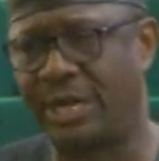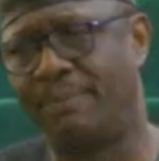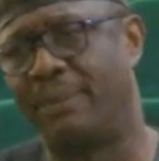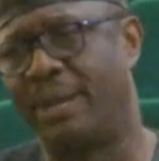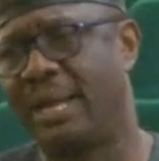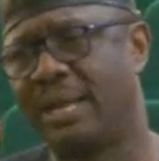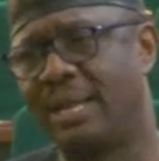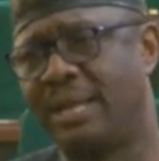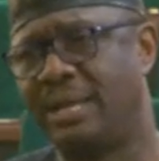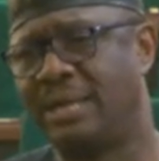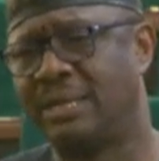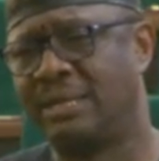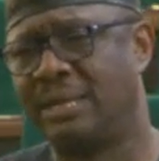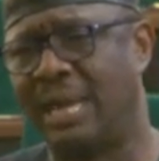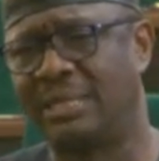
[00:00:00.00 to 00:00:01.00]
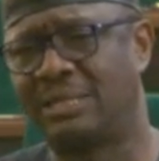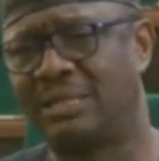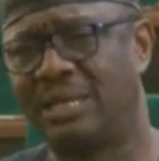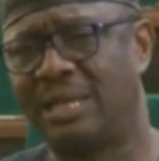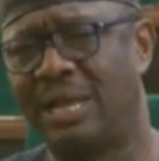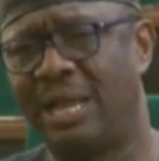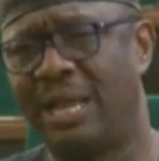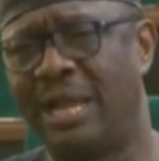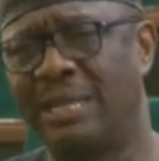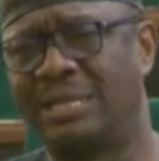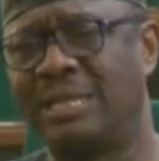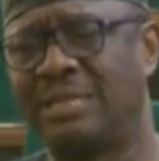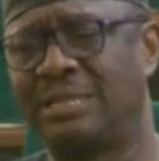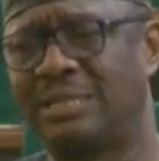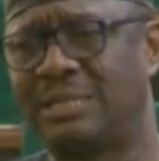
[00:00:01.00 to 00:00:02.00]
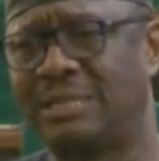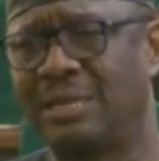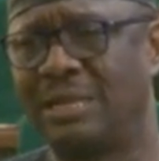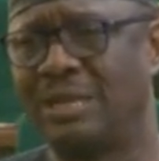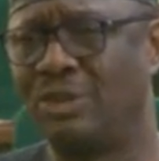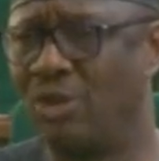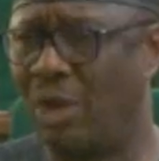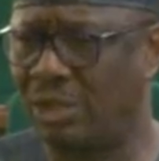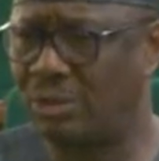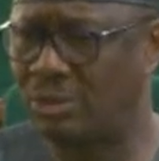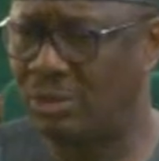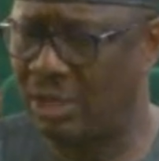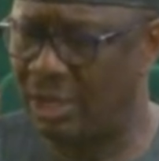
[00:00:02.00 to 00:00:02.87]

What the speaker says: chamber, that it is not